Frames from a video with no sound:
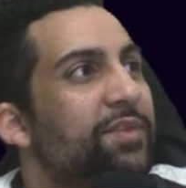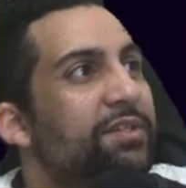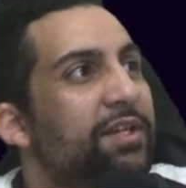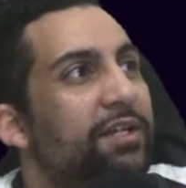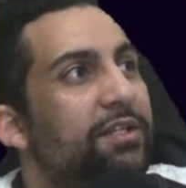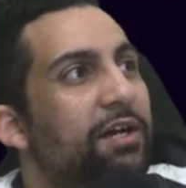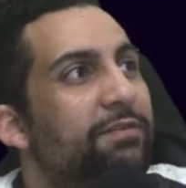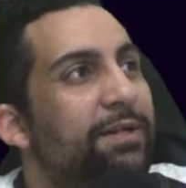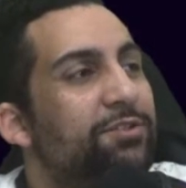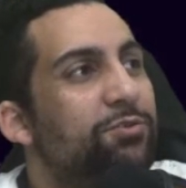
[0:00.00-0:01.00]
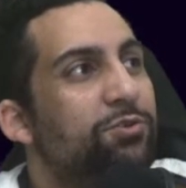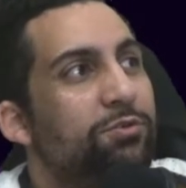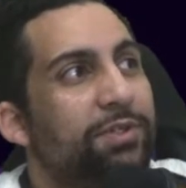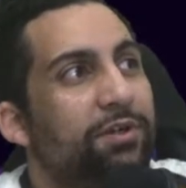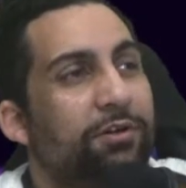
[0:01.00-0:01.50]
Tale of Amatsu no
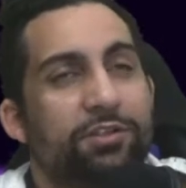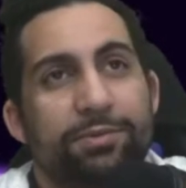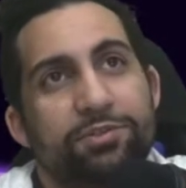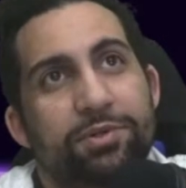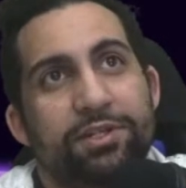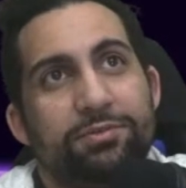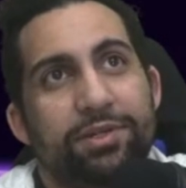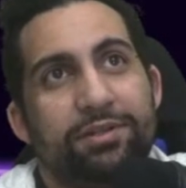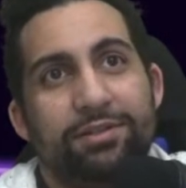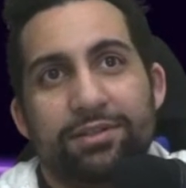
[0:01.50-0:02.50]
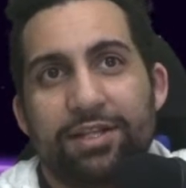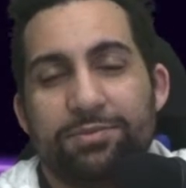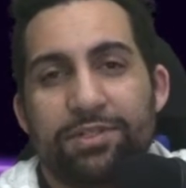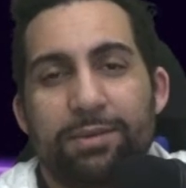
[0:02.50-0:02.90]
Kumi, October 2020, that's when the